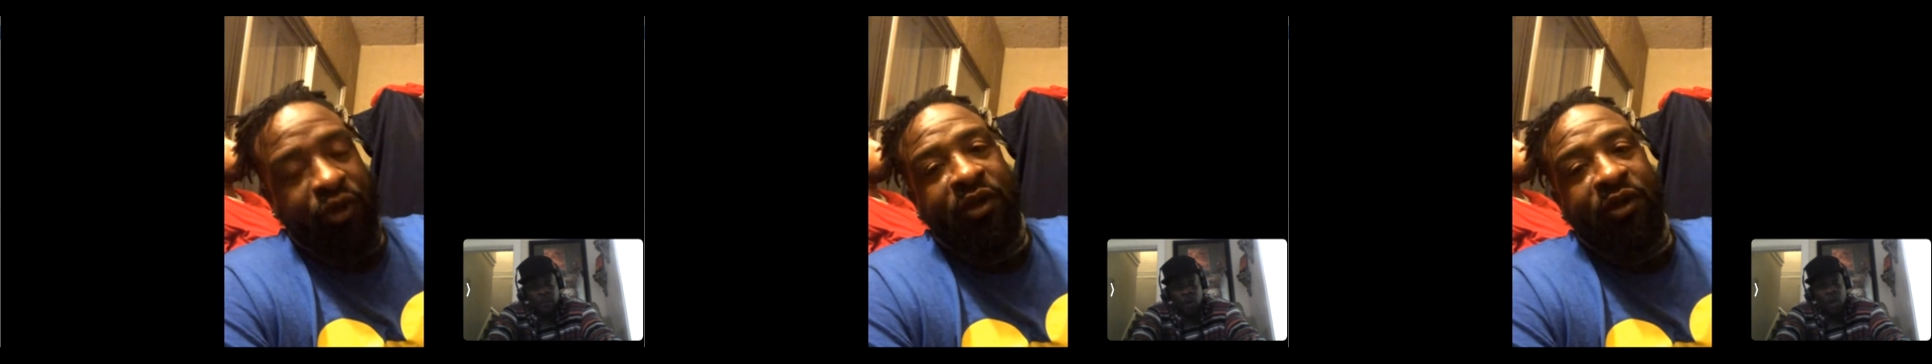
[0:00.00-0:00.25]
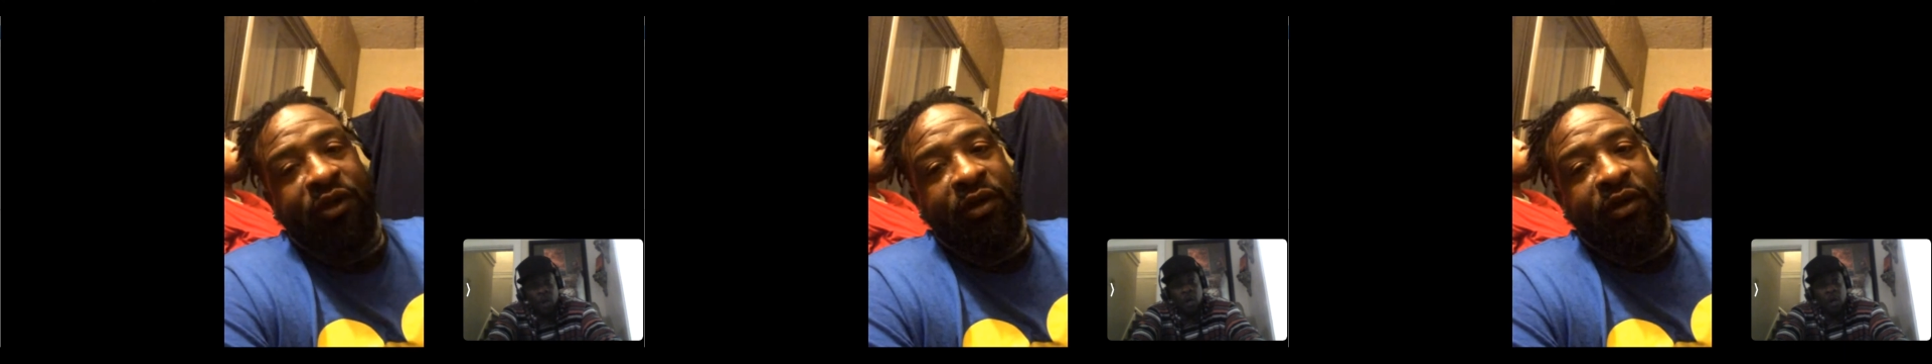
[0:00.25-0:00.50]

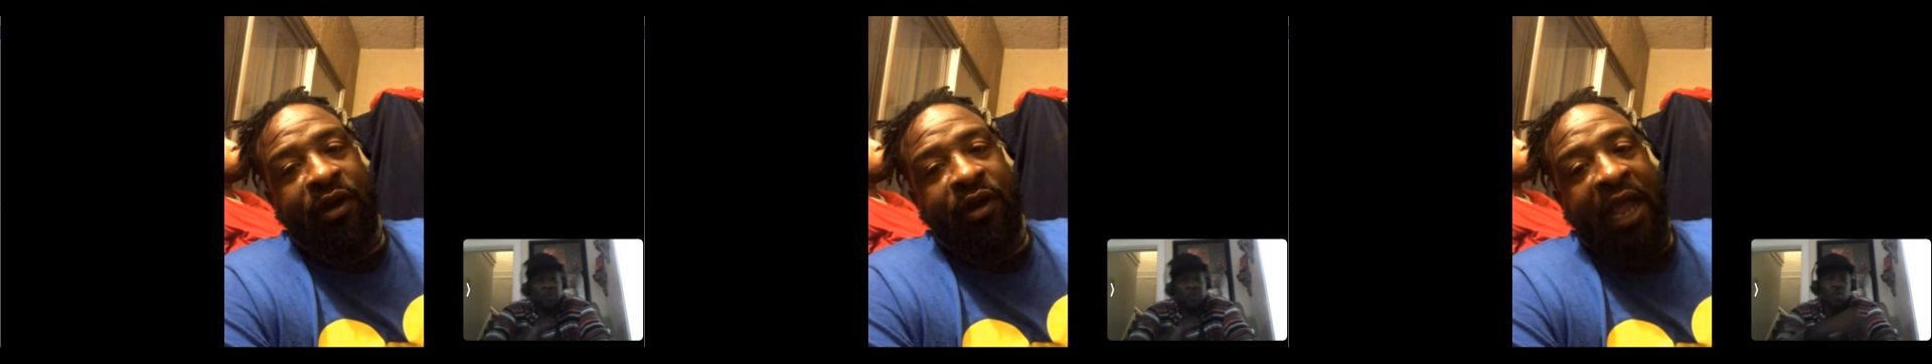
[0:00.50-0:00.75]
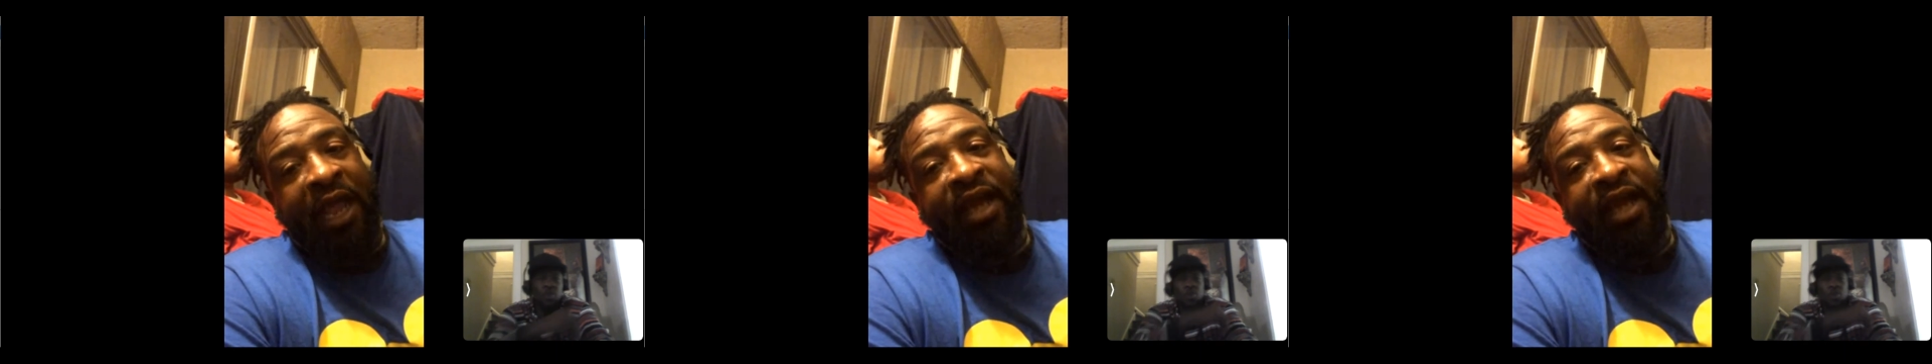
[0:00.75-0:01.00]
So you
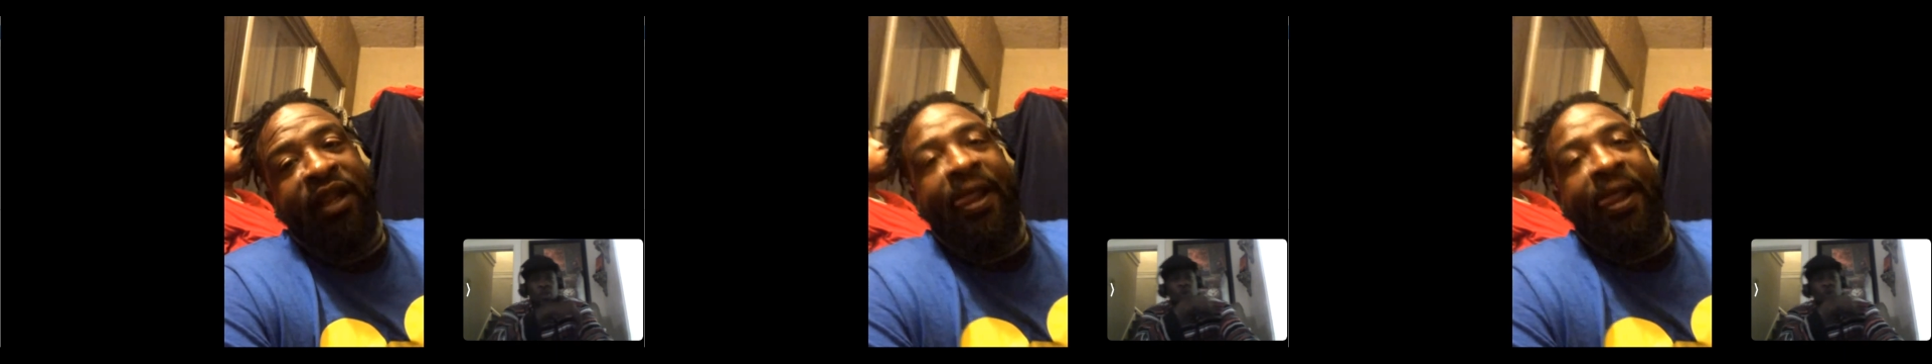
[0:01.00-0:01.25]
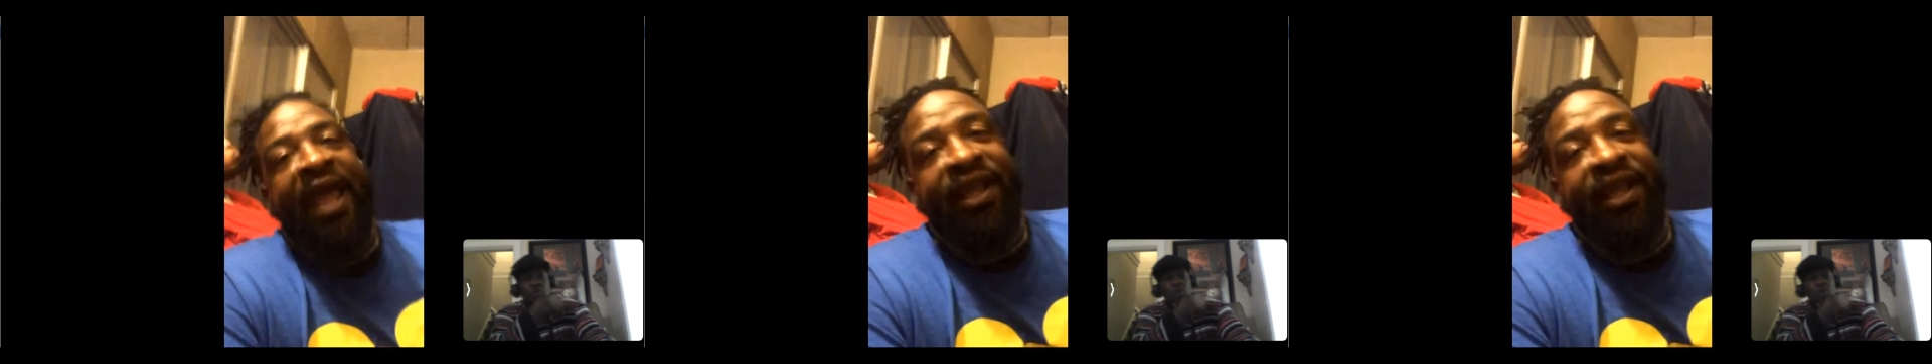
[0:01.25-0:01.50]

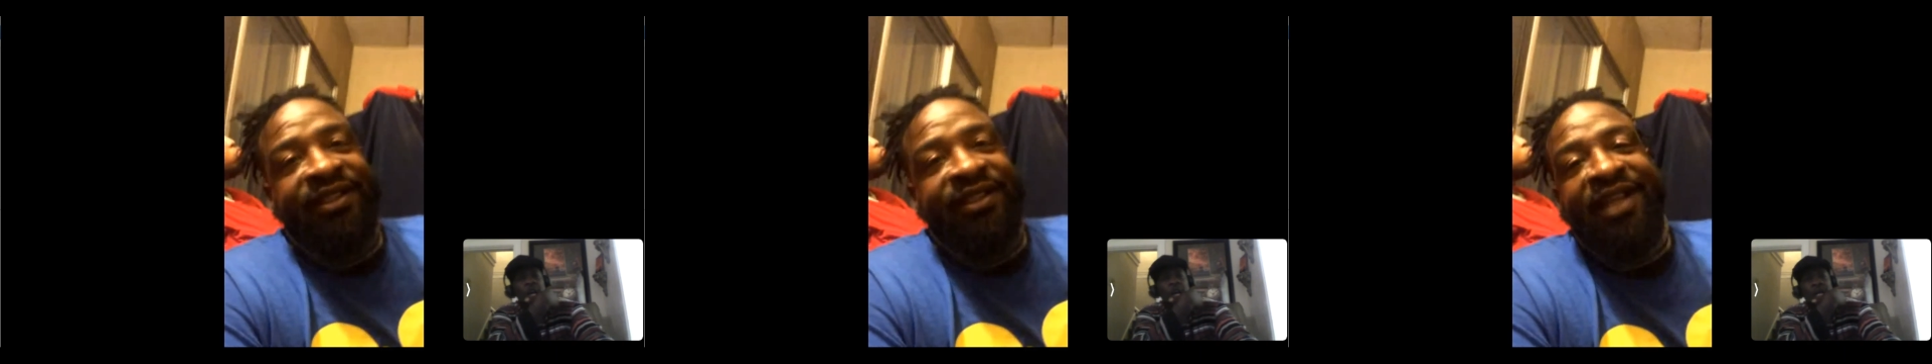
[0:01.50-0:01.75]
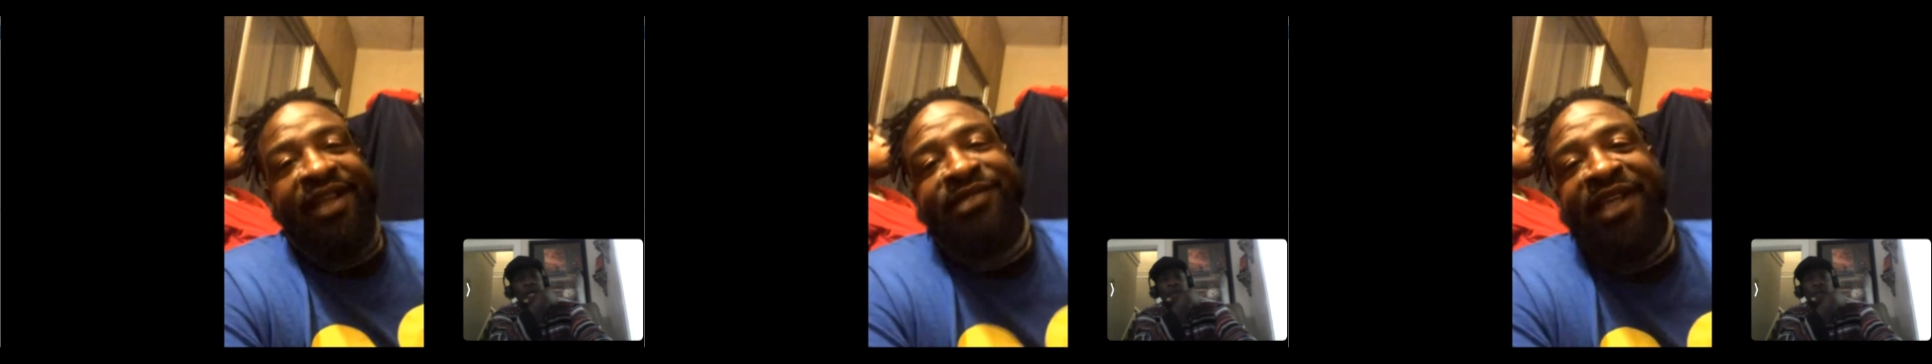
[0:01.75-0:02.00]

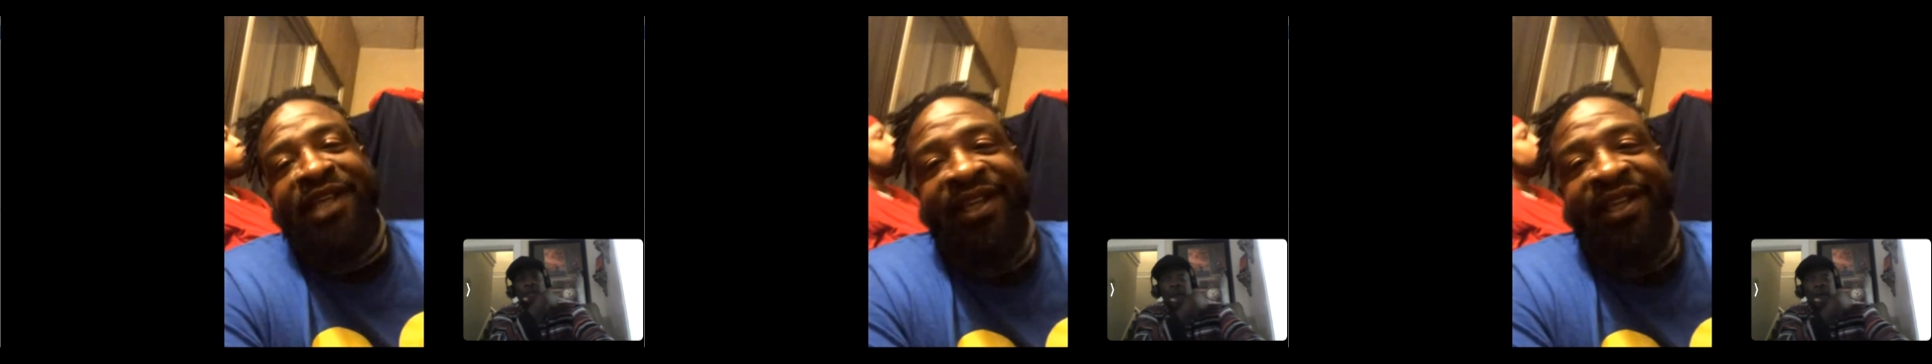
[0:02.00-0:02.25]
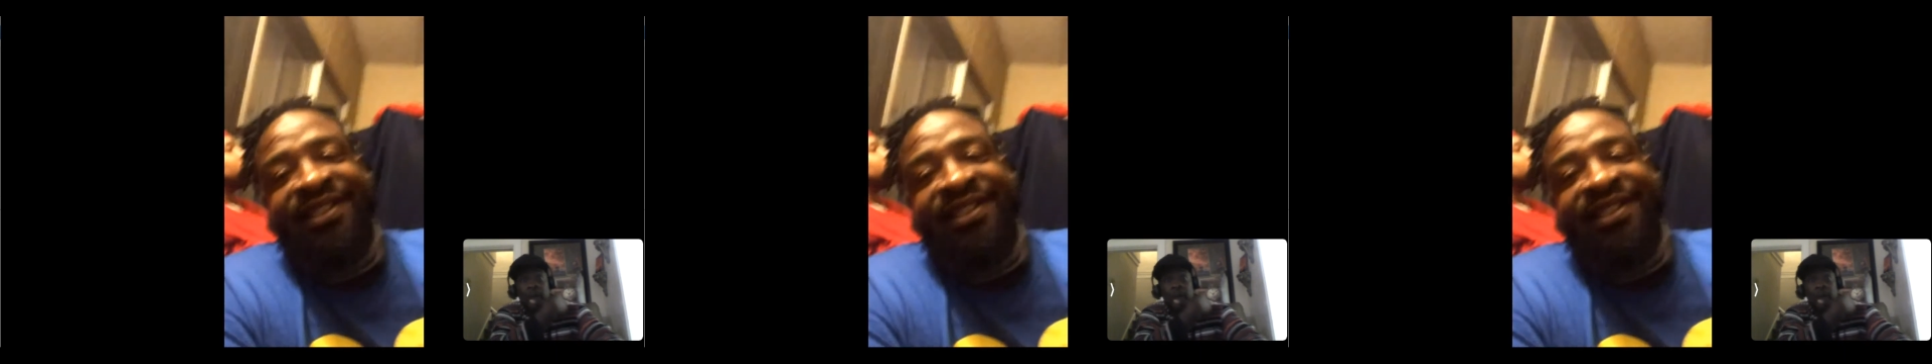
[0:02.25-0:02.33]
want these